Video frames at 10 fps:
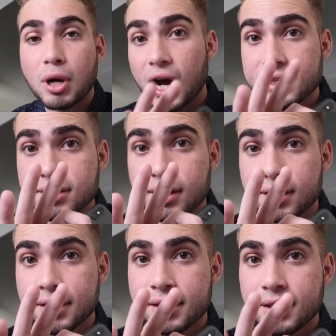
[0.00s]
Pause.
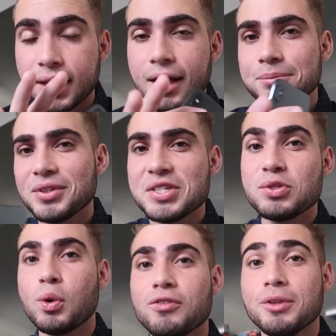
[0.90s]
Yep, this is
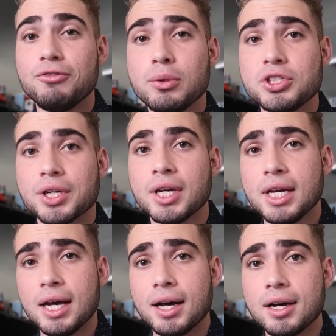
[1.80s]
Nora from the future.
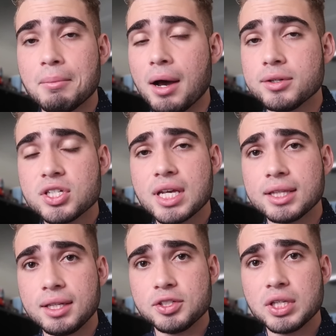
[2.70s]
I would just like
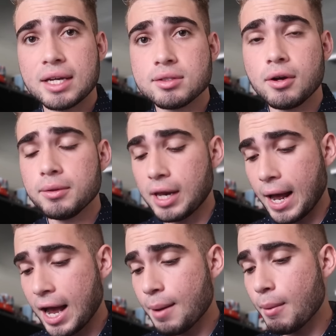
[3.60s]
to let you guys know that
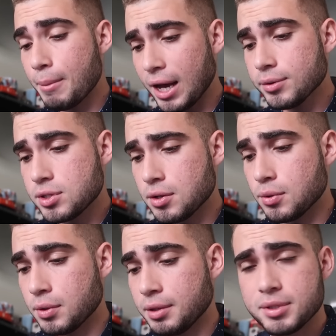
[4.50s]
I'm about
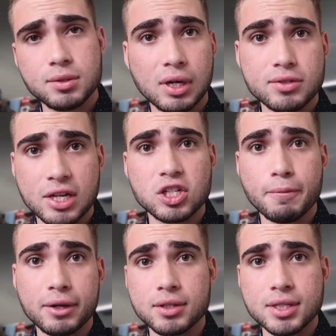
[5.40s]
to, let me see what I was actually
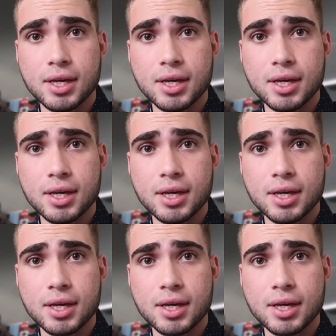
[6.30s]
about to